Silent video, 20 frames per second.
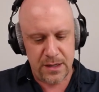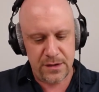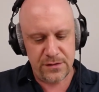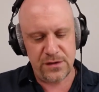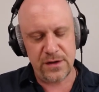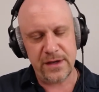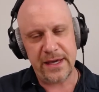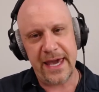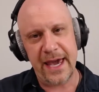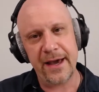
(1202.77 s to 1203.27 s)

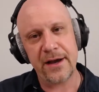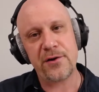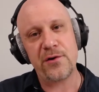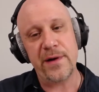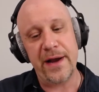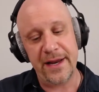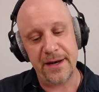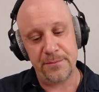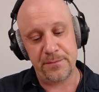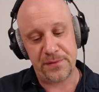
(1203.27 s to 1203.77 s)
So you can't
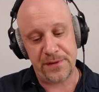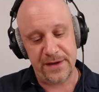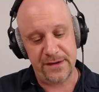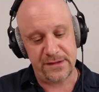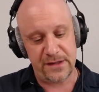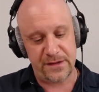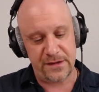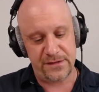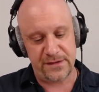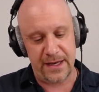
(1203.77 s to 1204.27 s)
create and
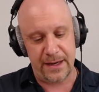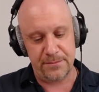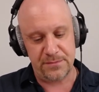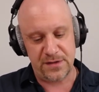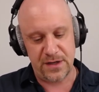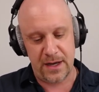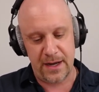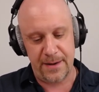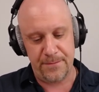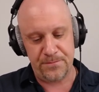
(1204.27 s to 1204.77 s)
please at the same
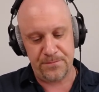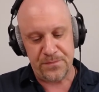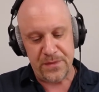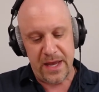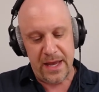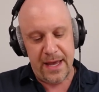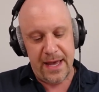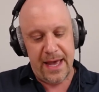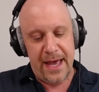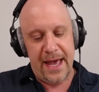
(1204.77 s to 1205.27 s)
time.
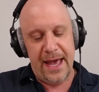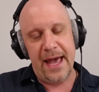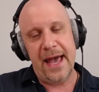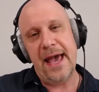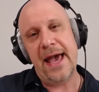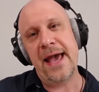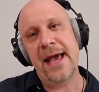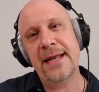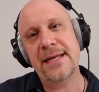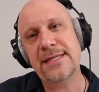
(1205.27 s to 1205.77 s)

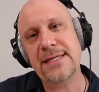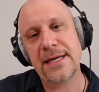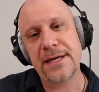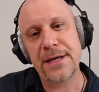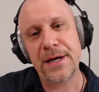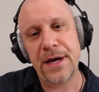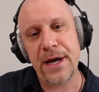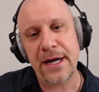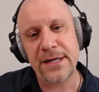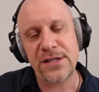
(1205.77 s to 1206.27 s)
And
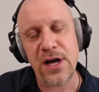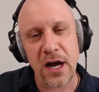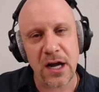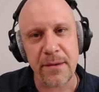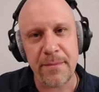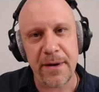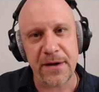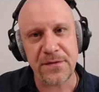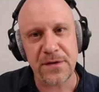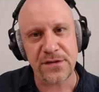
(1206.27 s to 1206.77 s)
I talk
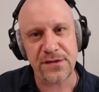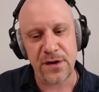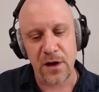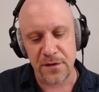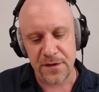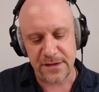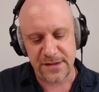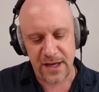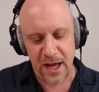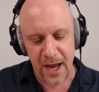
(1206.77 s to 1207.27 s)
about this all
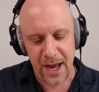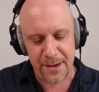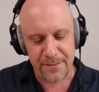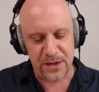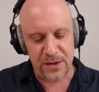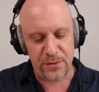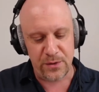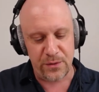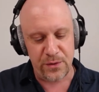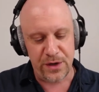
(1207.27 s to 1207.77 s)
the time.
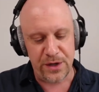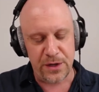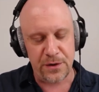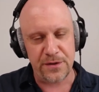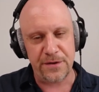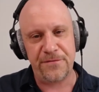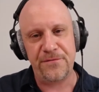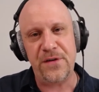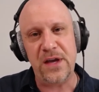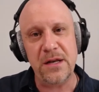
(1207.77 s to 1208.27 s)
And, you know,
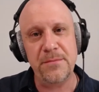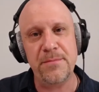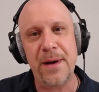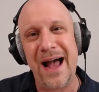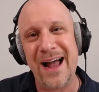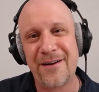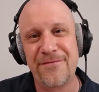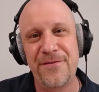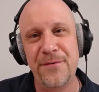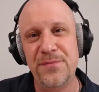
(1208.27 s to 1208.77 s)
the
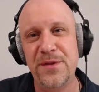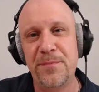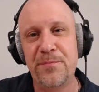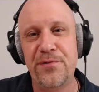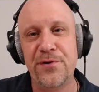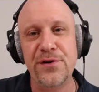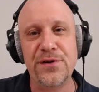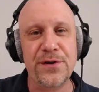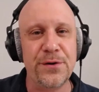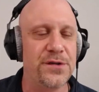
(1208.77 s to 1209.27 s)
feedback from the
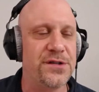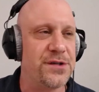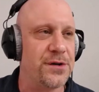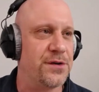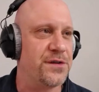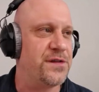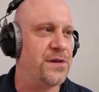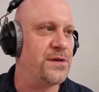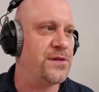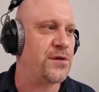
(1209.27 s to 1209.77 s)

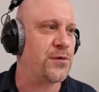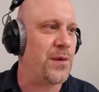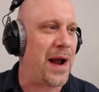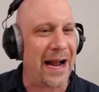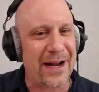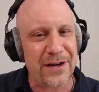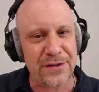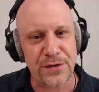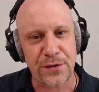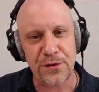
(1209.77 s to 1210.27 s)
producers and
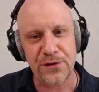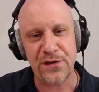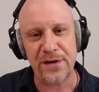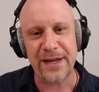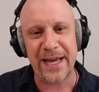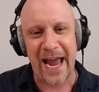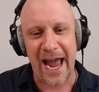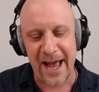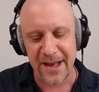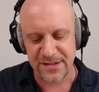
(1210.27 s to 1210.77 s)
directors and
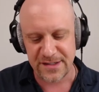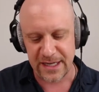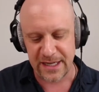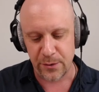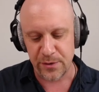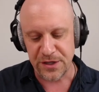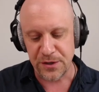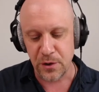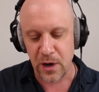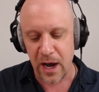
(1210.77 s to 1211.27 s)
casting,
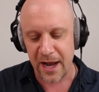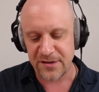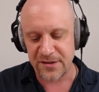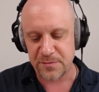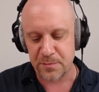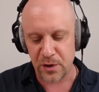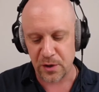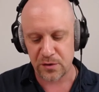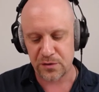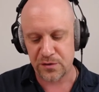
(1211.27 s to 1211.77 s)
when you guys
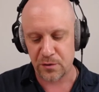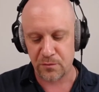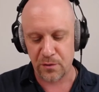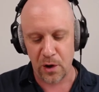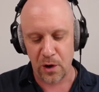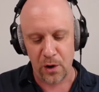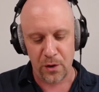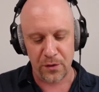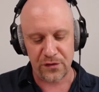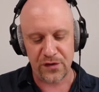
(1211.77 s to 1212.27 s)
booked the
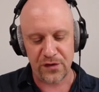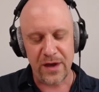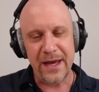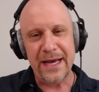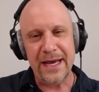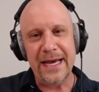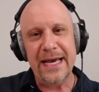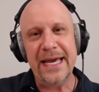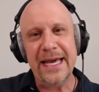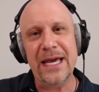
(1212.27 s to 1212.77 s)
roles,
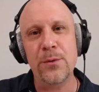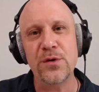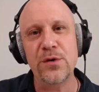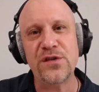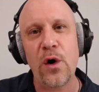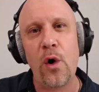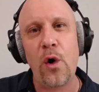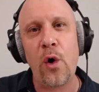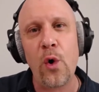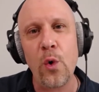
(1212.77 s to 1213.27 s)
it
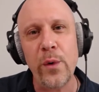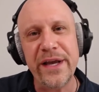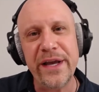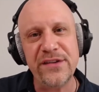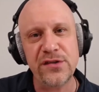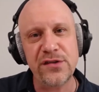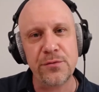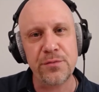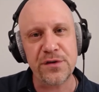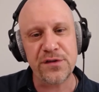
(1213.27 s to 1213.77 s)
was
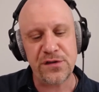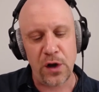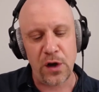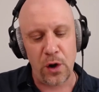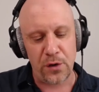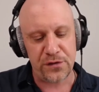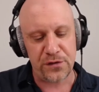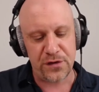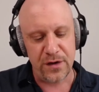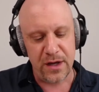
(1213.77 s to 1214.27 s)
always a
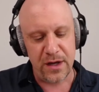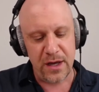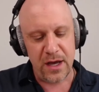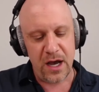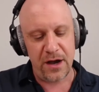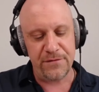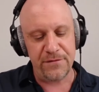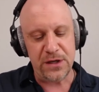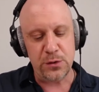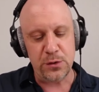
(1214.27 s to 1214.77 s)
result
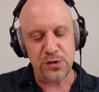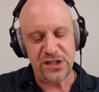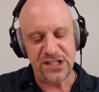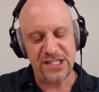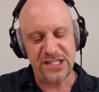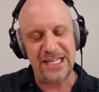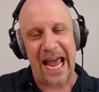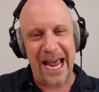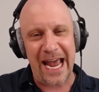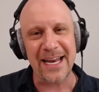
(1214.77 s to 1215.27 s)
of you
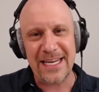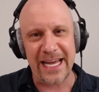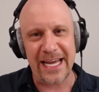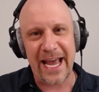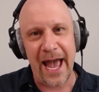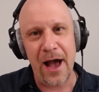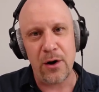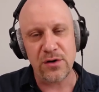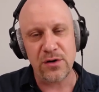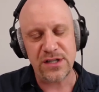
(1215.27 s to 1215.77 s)

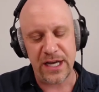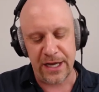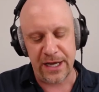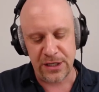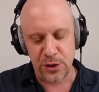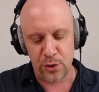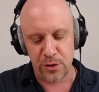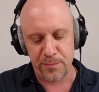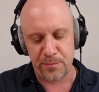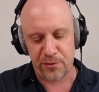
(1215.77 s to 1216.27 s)
standing out
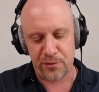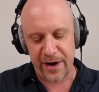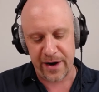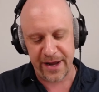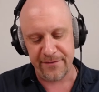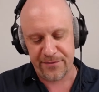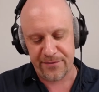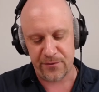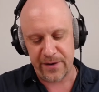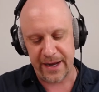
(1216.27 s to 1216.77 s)
and your
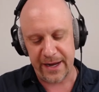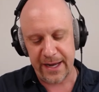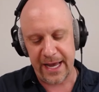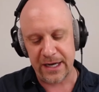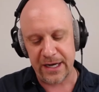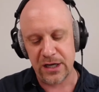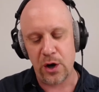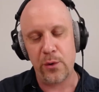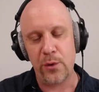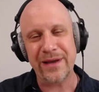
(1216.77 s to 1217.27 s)
bravery
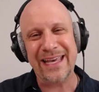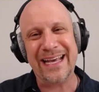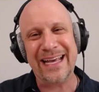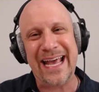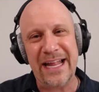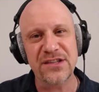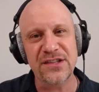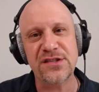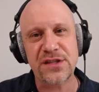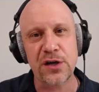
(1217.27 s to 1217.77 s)
and going
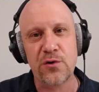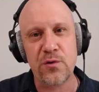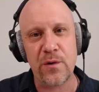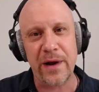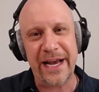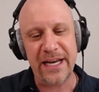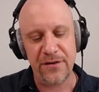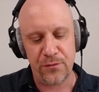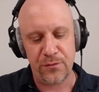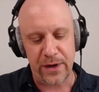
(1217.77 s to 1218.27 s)
against the
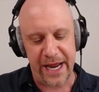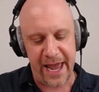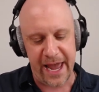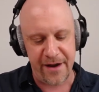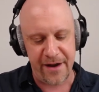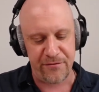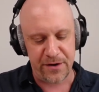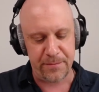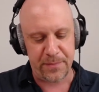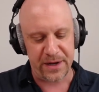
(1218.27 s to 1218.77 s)
grain of what
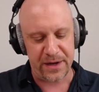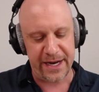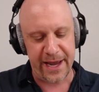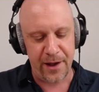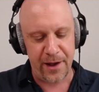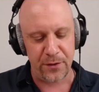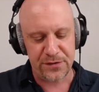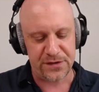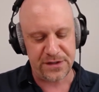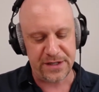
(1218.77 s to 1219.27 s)
everybody
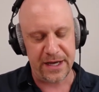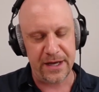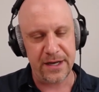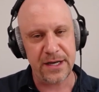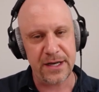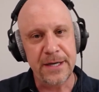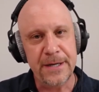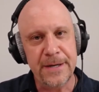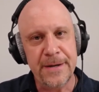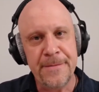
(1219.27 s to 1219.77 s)
else
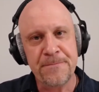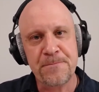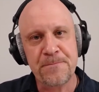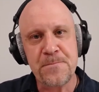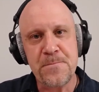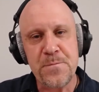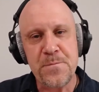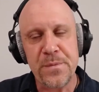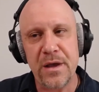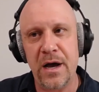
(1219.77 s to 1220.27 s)
did.
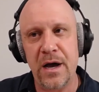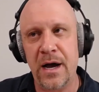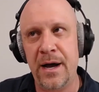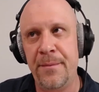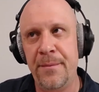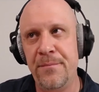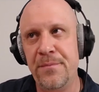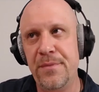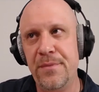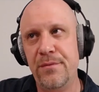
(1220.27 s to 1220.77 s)

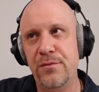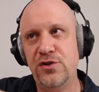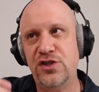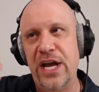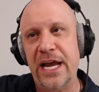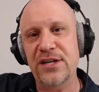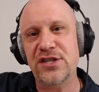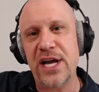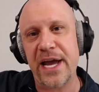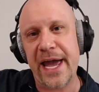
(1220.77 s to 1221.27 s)

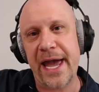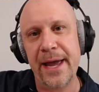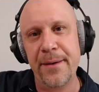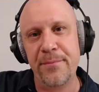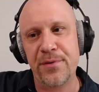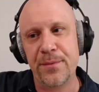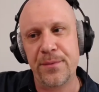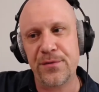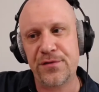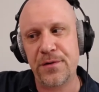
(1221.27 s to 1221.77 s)
JJ
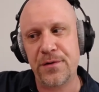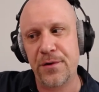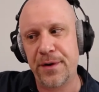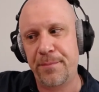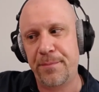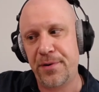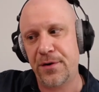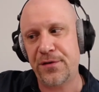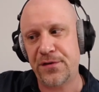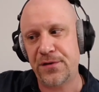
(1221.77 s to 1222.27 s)
Abrams wrote
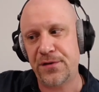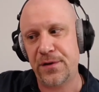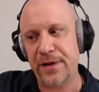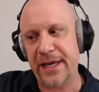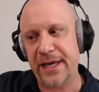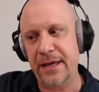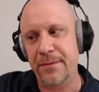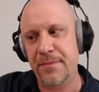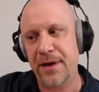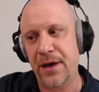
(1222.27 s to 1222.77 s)
a personal
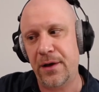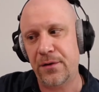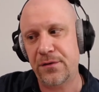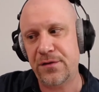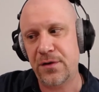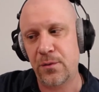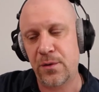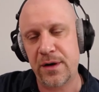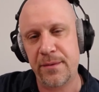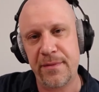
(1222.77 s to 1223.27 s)
email
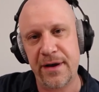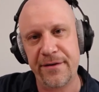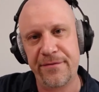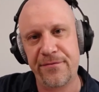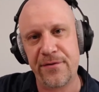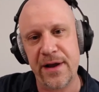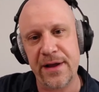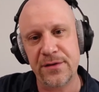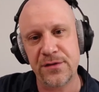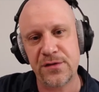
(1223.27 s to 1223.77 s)
to one of my
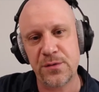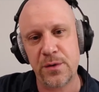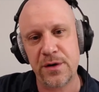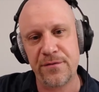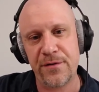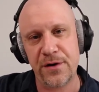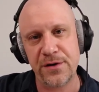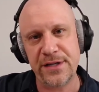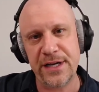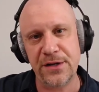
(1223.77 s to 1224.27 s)
friends, one
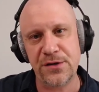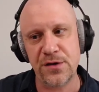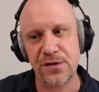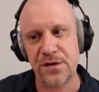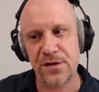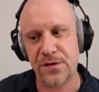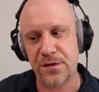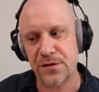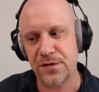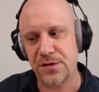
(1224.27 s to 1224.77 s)
of our
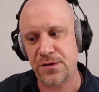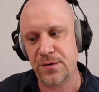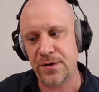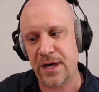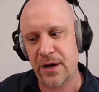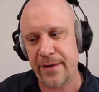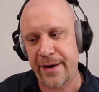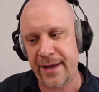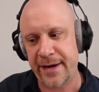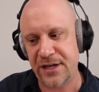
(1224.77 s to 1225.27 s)
teachers at the
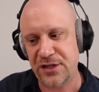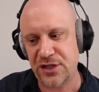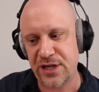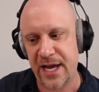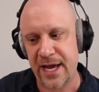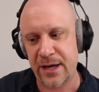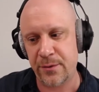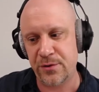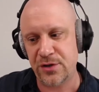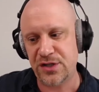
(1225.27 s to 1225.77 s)
studio, Annie
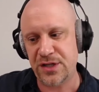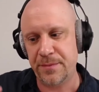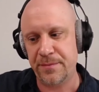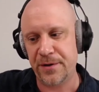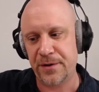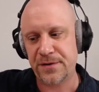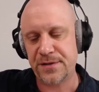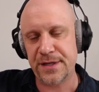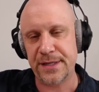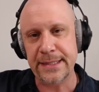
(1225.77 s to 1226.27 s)
Chang, when she
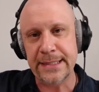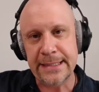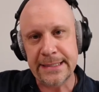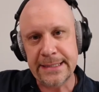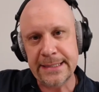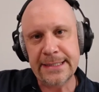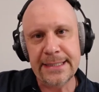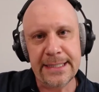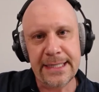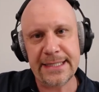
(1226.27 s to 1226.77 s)
booked a
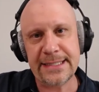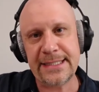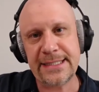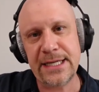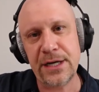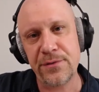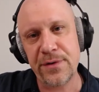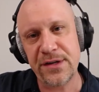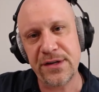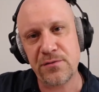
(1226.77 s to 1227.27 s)

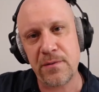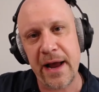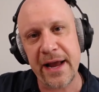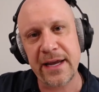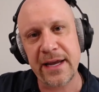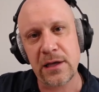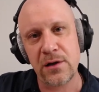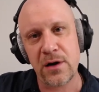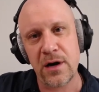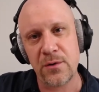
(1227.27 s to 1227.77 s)
series
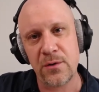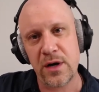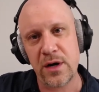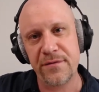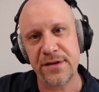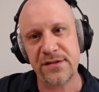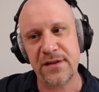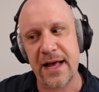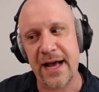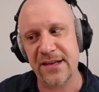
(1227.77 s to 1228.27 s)
regular on one of
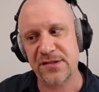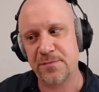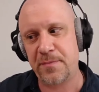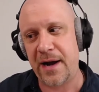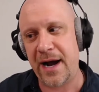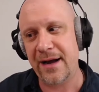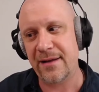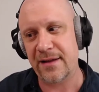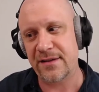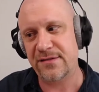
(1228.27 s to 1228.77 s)
his last
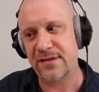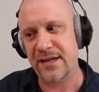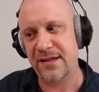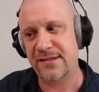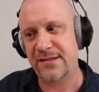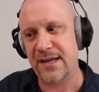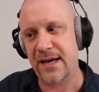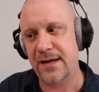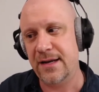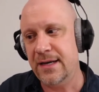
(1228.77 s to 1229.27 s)
pilots. And he
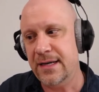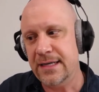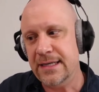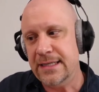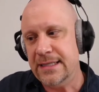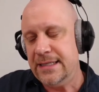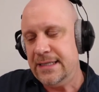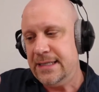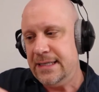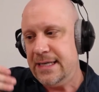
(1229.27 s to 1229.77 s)
said,
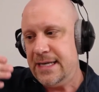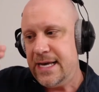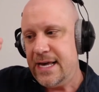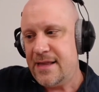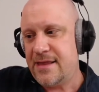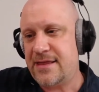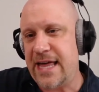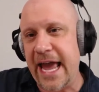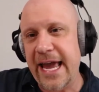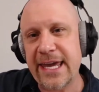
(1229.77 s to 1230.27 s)

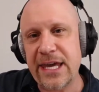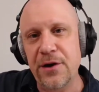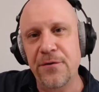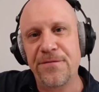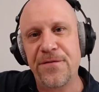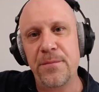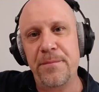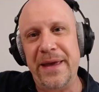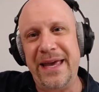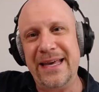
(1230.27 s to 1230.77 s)
"Thank you
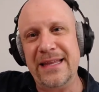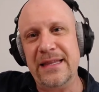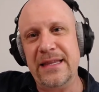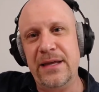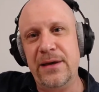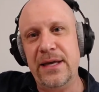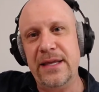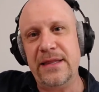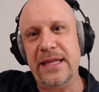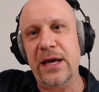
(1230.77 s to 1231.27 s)
for being
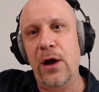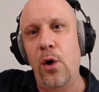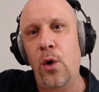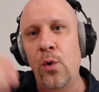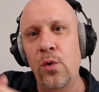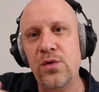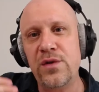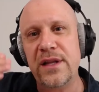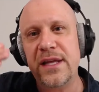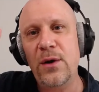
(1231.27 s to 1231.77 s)
the
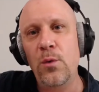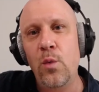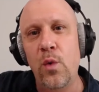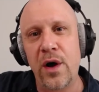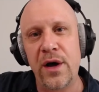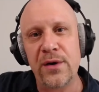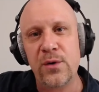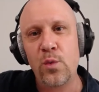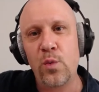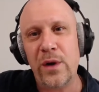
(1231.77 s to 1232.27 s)
only
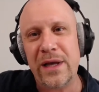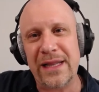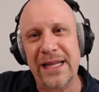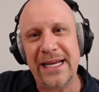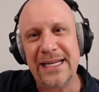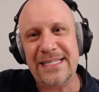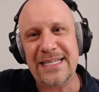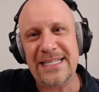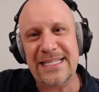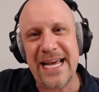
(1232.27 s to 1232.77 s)
one
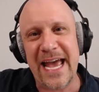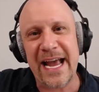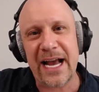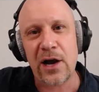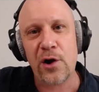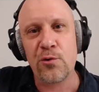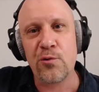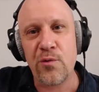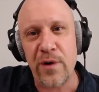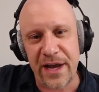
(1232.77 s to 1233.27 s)
willing to take
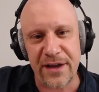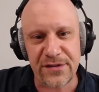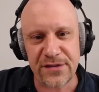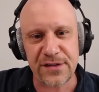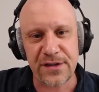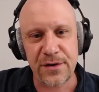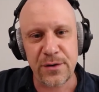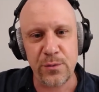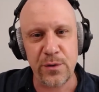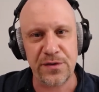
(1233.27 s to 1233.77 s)
a
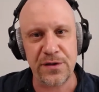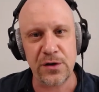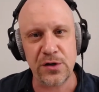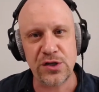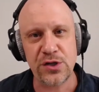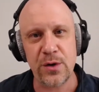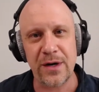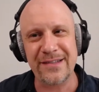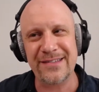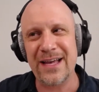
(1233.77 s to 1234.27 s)
risk with your
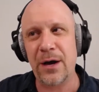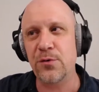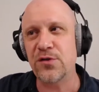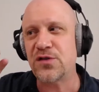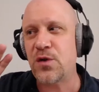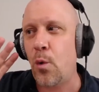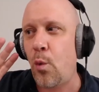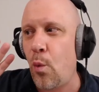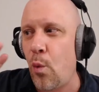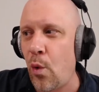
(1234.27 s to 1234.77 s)
choice. That was
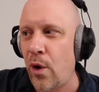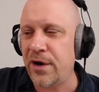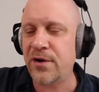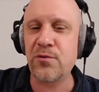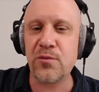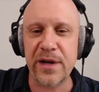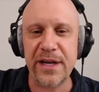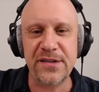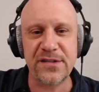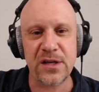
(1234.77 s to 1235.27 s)
the
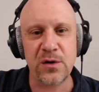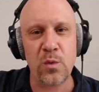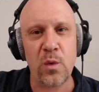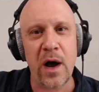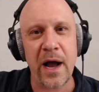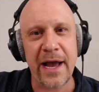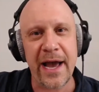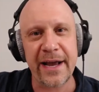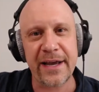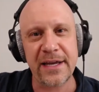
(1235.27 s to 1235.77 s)
one reason
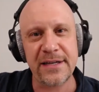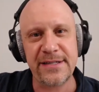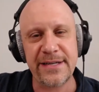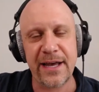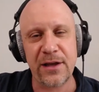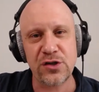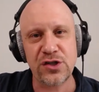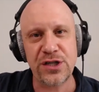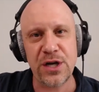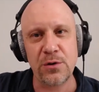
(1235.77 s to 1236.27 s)
why I could
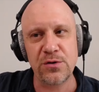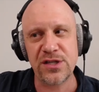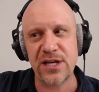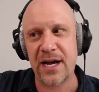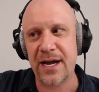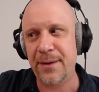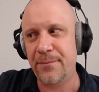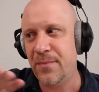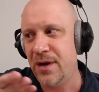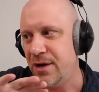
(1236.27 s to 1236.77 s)
tell
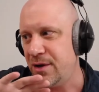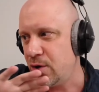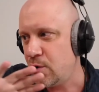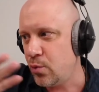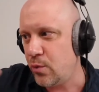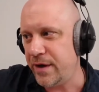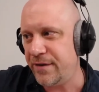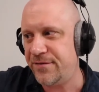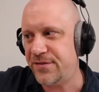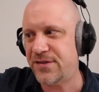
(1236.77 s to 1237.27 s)
Showtime,
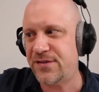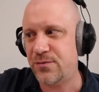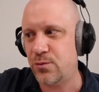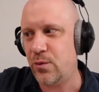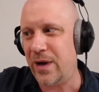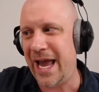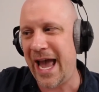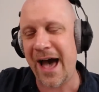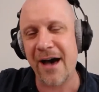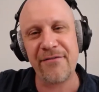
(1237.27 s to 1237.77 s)
we
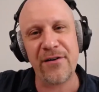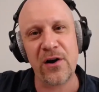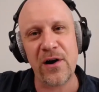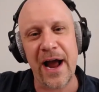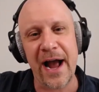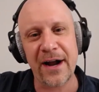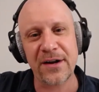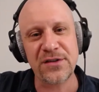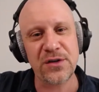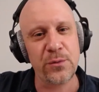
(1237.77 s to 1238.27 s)
have our
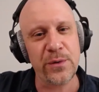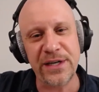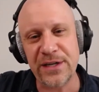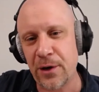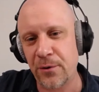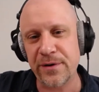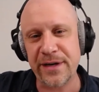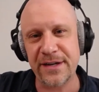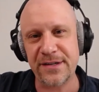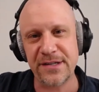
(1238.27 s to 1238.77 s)
actor. We
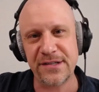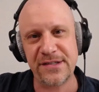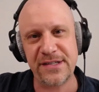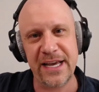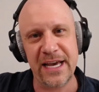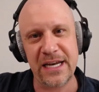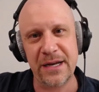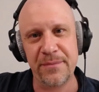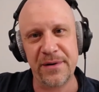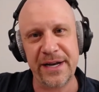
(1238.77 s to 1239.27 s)
don't need to
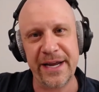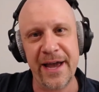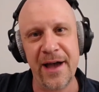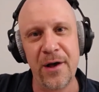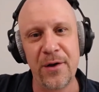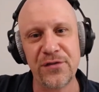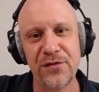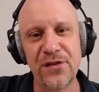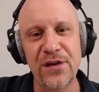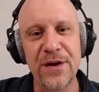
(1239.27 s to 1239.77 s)
see anybody
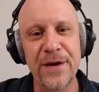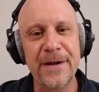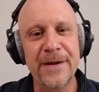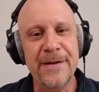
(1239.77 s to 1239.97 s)
else."